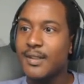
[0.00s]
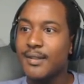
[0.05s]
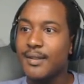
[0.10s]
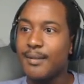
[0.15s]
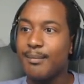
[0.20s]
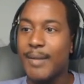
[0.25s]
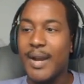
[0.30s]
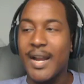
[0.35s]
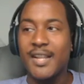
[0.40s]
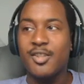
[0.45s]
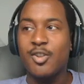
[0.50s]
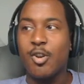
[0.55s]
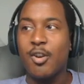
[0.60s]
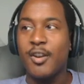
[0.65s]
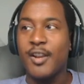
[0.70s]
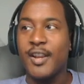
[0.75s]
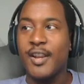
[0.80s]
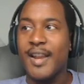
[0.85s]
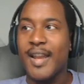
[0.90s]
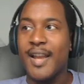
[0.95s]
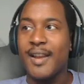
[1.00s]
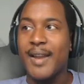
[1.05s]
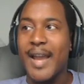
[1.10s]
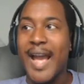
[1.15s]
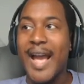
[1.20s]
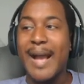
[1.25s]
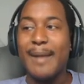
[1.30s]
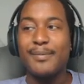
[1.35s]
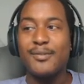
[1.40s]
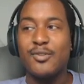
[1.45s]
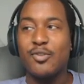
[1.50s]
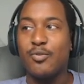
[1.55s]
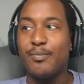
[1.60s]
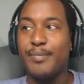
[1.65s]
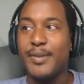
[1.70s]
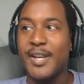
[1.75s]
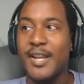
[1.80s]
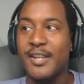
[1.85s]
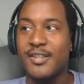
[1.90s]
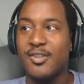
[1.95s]
Maya's calling absolute
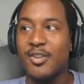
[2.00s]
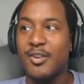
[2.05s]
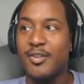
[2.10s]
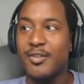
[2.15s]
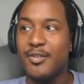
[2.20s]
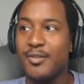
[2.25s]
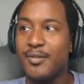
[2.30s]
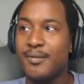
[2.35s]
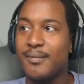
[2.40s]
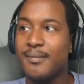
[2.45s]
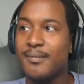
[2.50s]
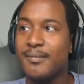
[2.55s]
BS on you.